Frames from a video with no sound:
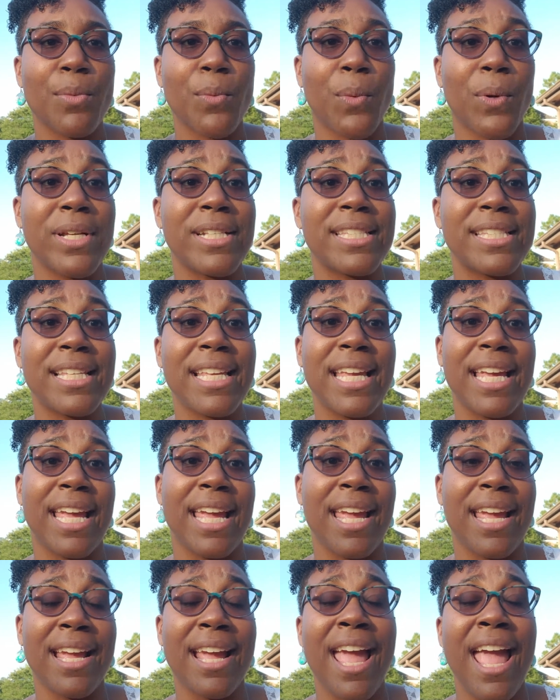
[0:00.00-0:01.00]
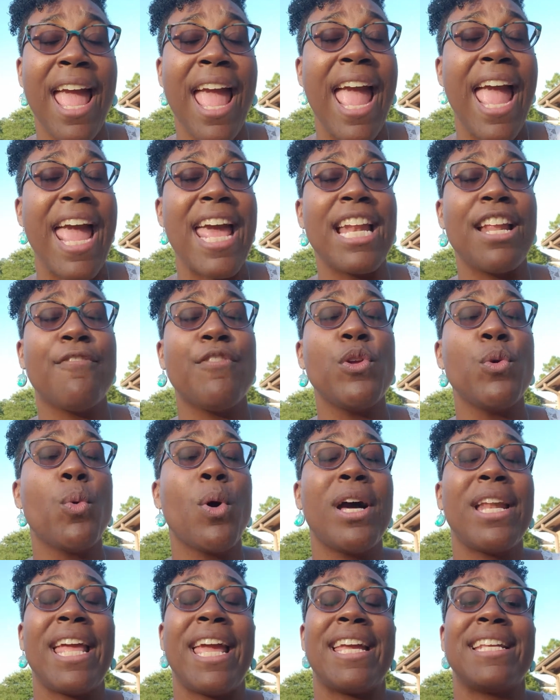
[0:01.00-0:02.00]
was king. And if you
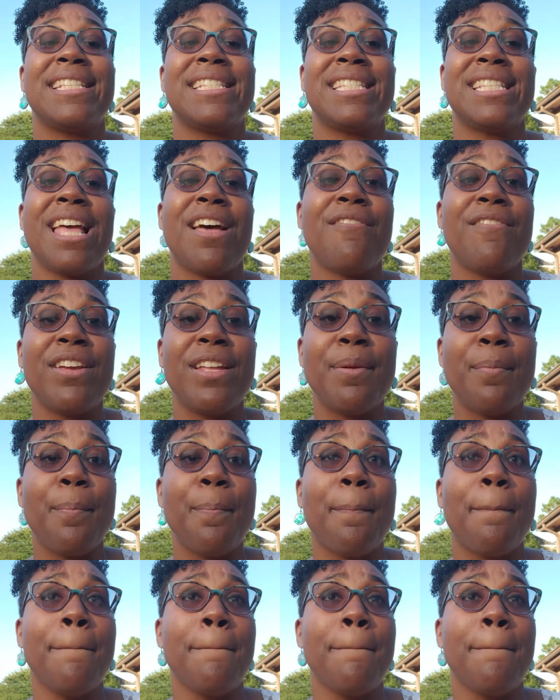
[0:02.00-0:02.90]
want a seven